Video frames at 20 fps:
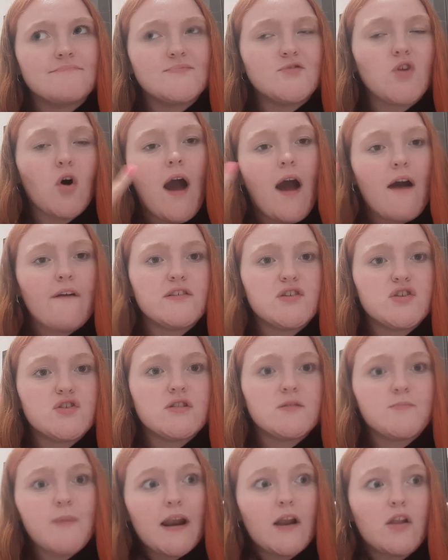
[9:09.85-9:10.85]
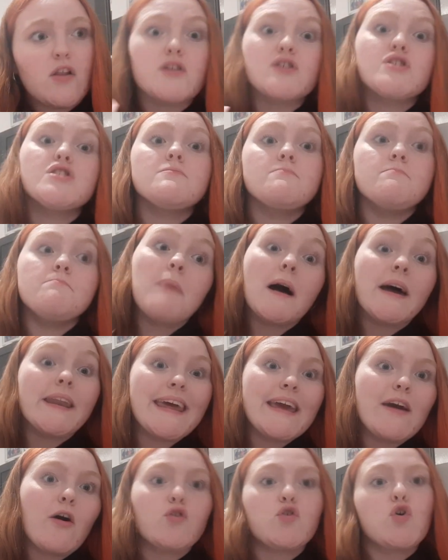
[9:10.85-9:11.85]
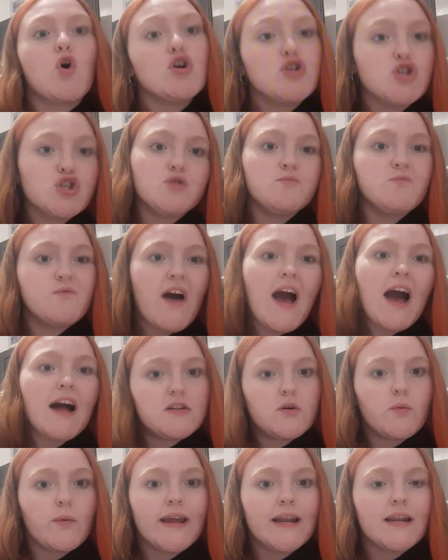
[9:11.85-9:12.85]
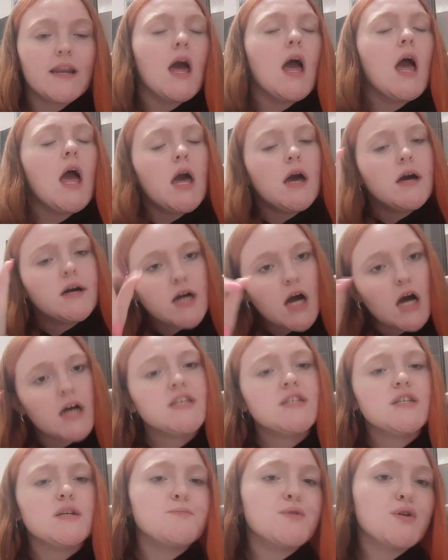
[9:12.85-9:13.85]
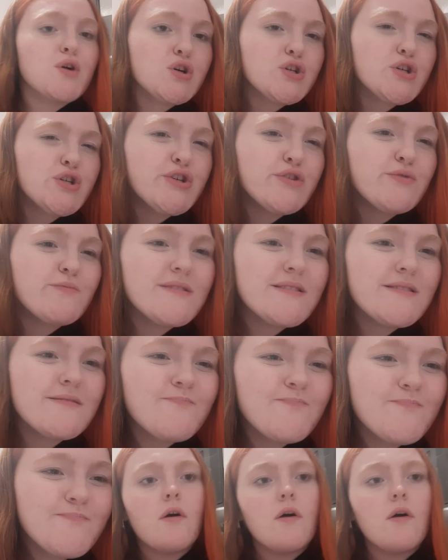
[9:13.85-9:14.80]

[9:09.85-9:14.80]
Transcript: not have to spend a lot of money on costumes for Halloween, custom your costumes.